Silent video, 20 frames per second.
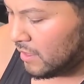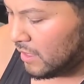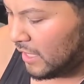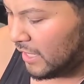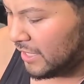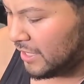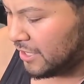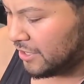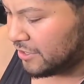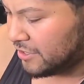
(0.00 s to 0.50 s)

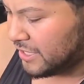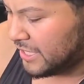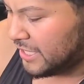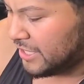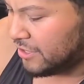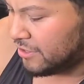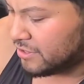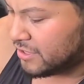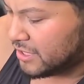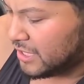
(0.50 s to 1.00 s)
And another
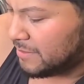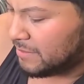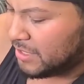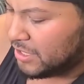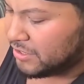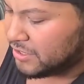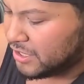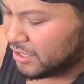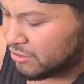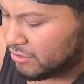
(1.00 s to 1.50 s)
thing, you'll see me
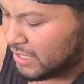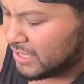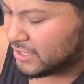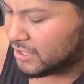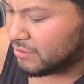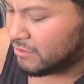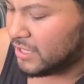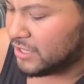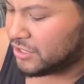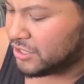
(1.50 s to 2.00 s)
using
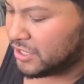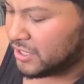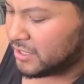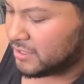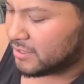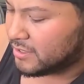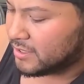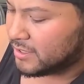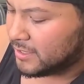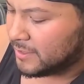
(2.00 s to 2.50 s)
crescent wrenches.